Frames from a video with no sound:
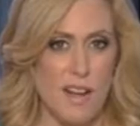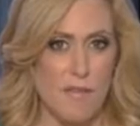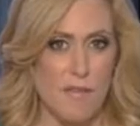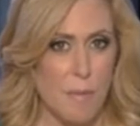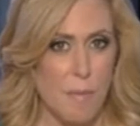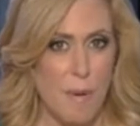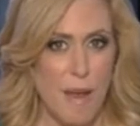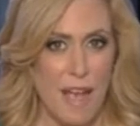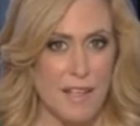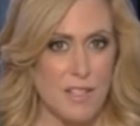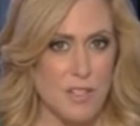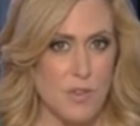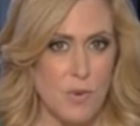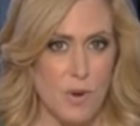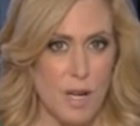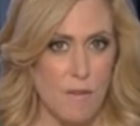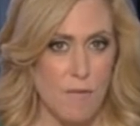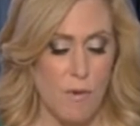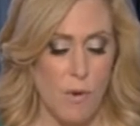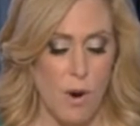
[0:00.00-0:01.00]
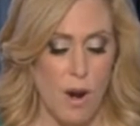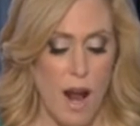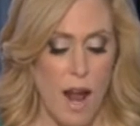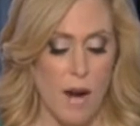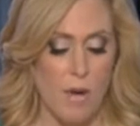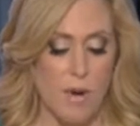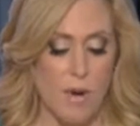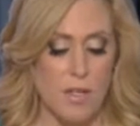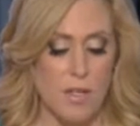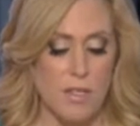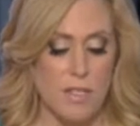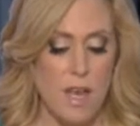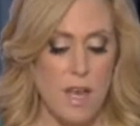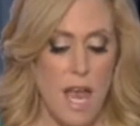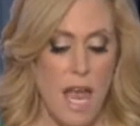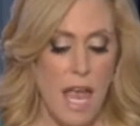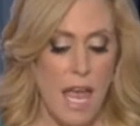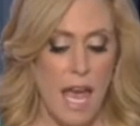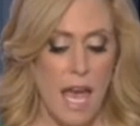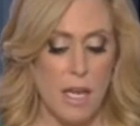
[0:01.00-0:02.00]
of the past 24 hours.
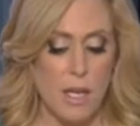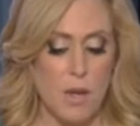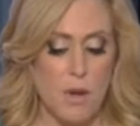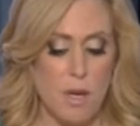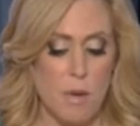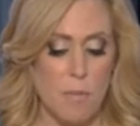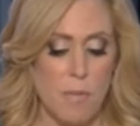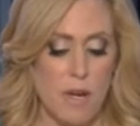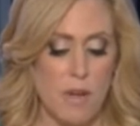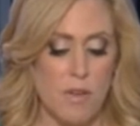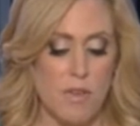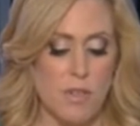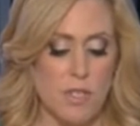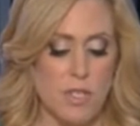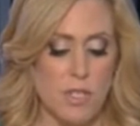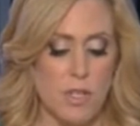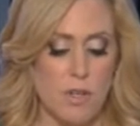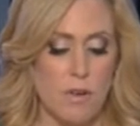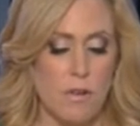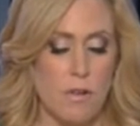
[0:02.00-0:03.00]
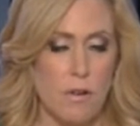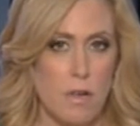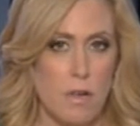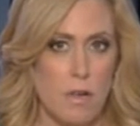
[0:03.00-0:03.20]
How do you compare the two?